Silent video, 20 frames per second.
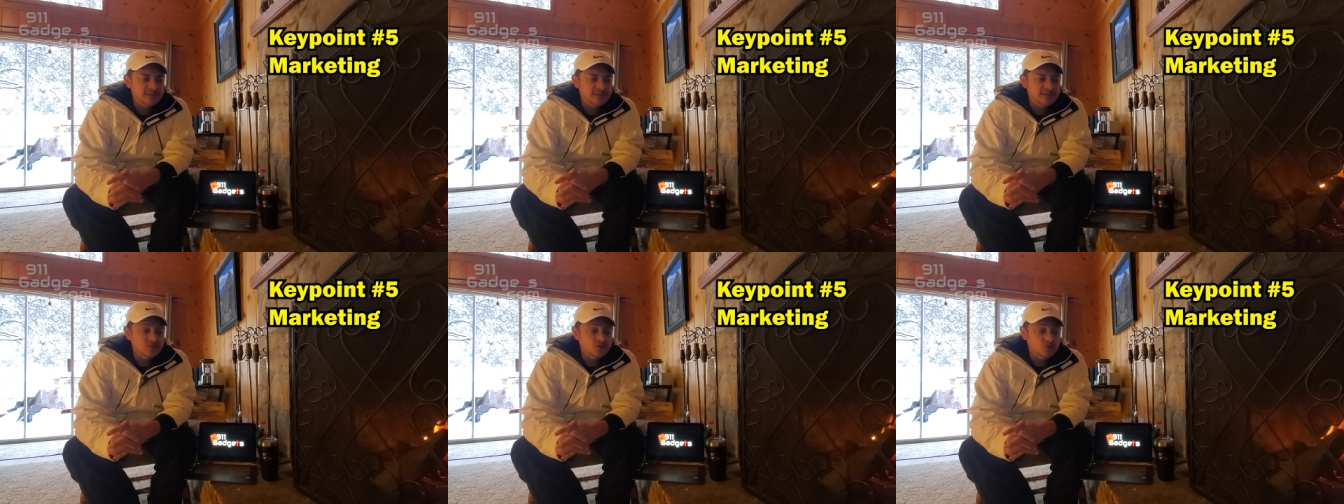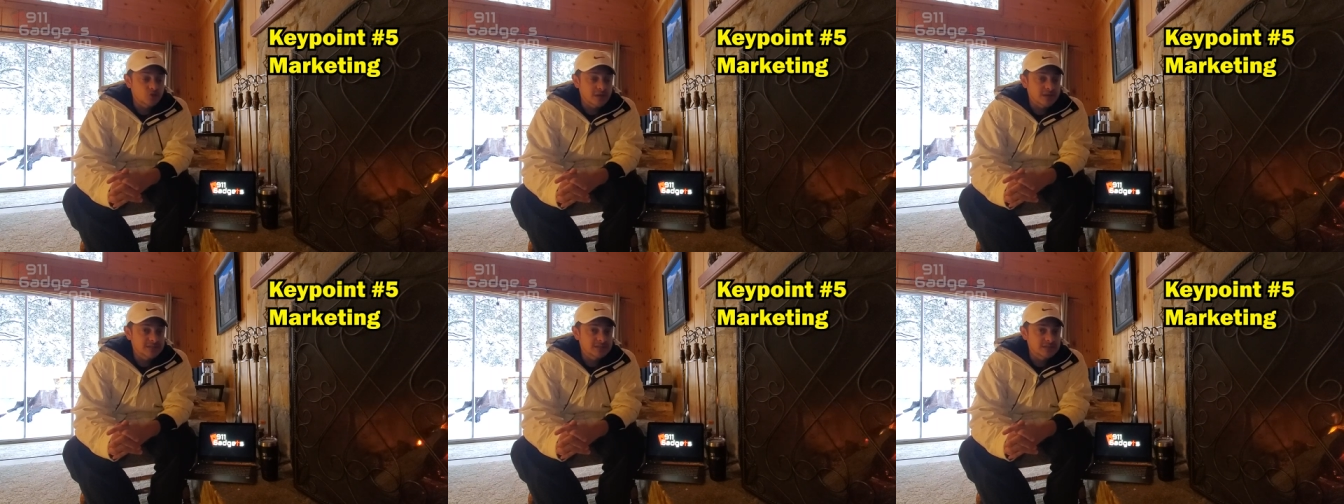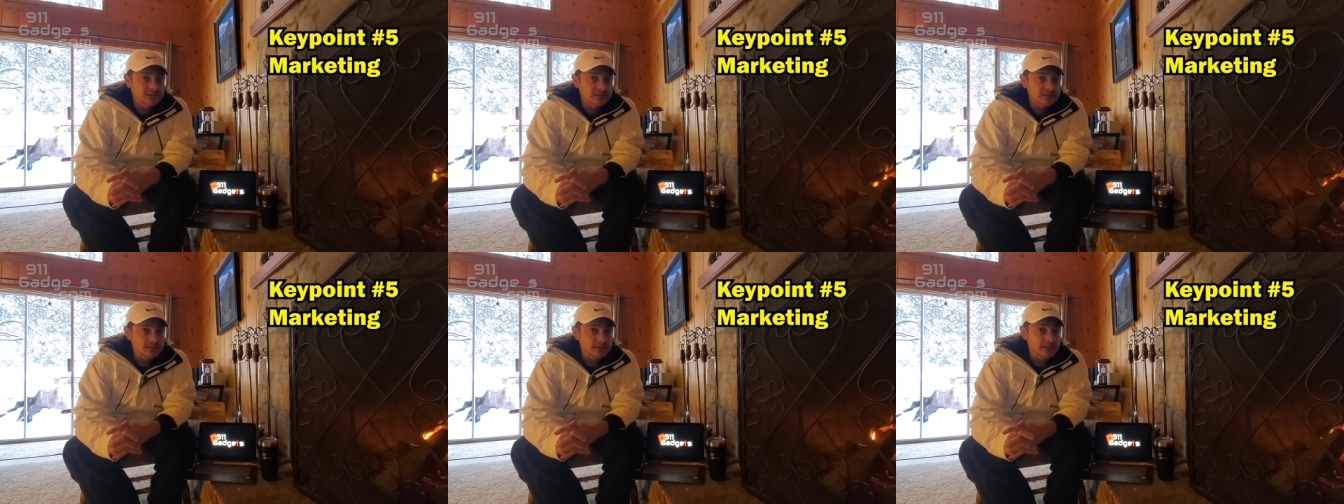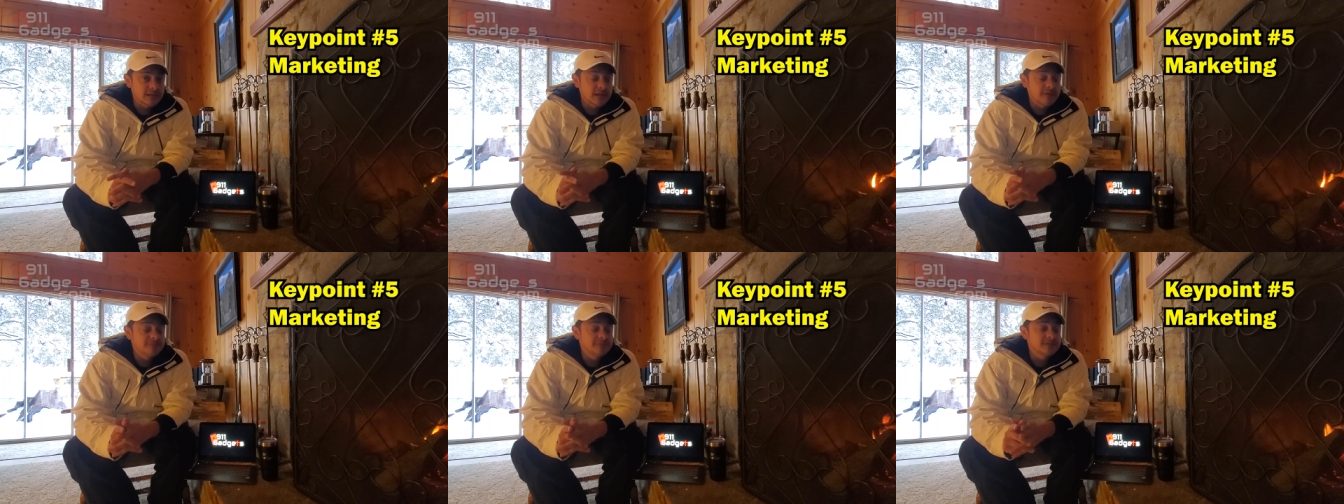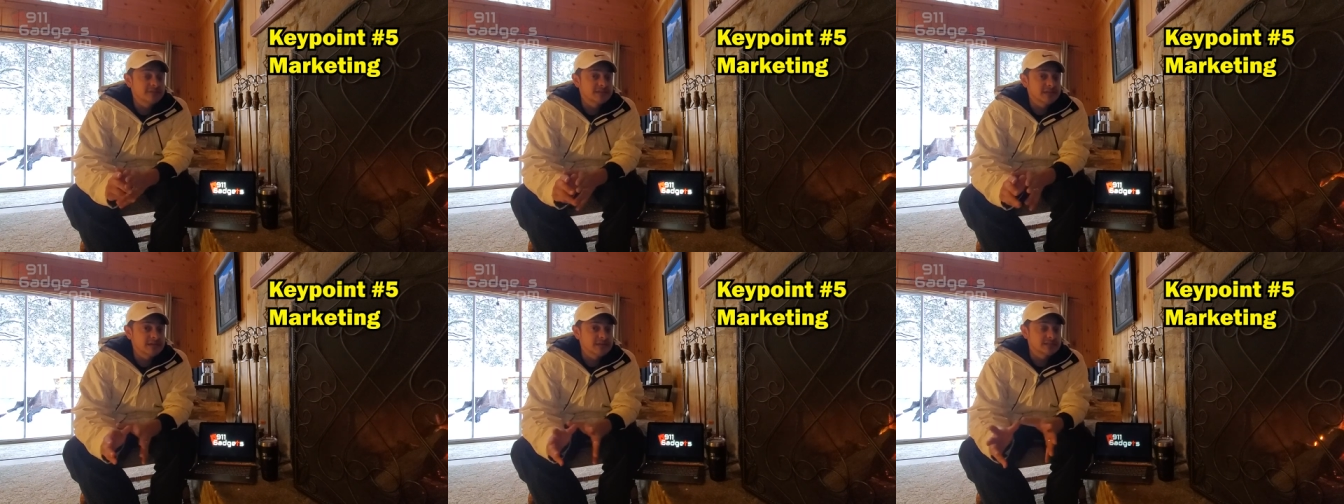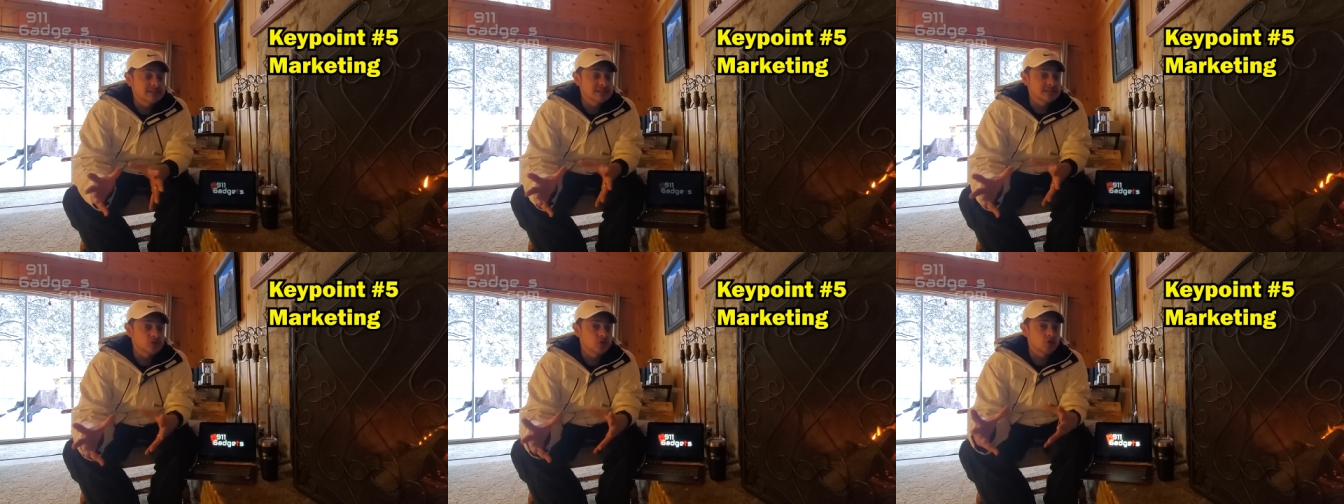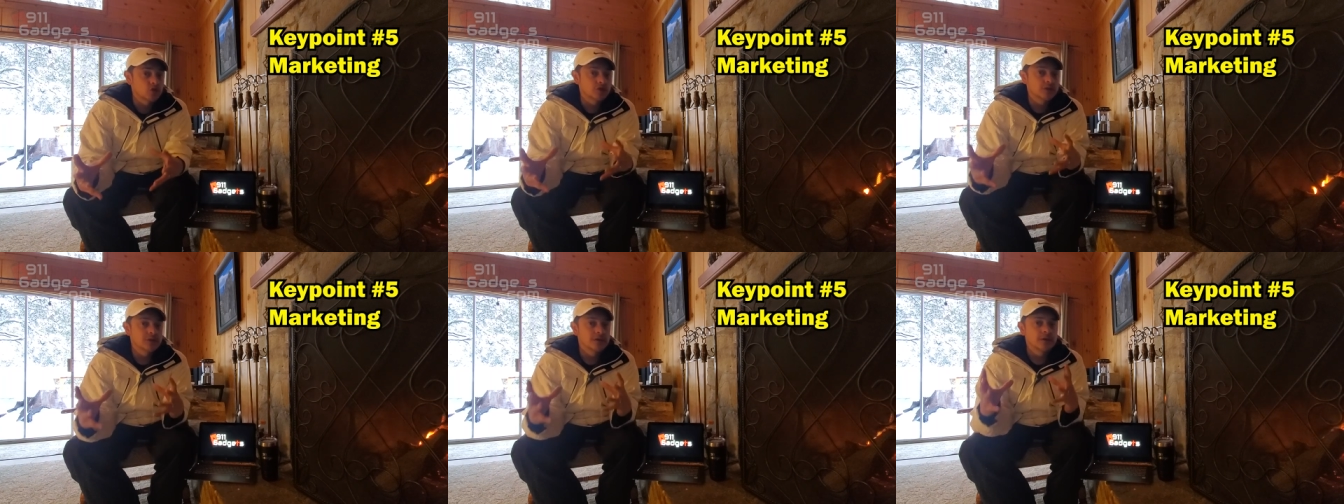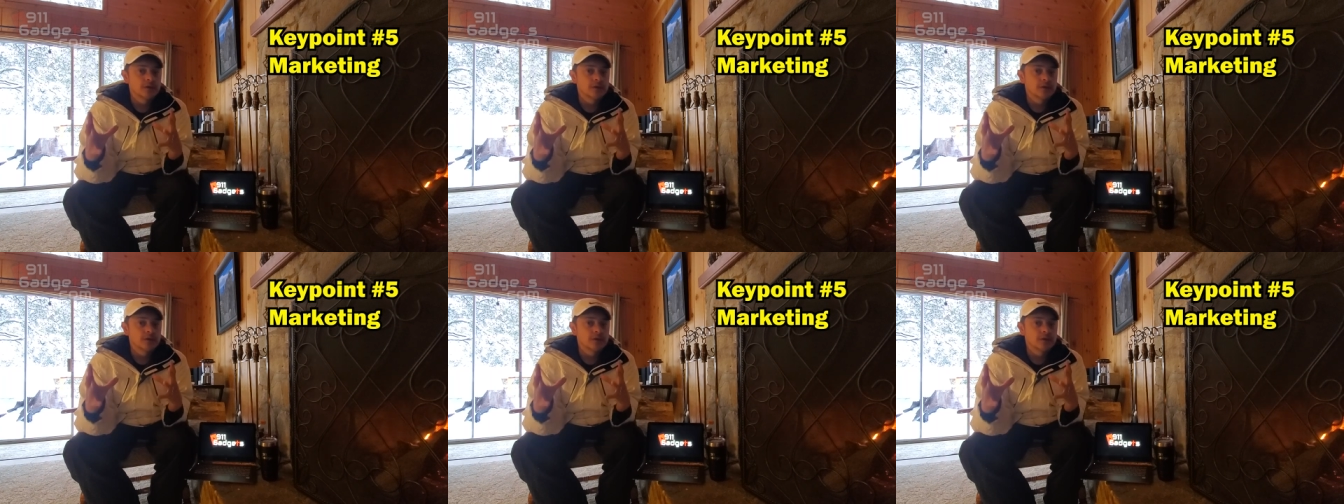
it stresses and it emphasizes on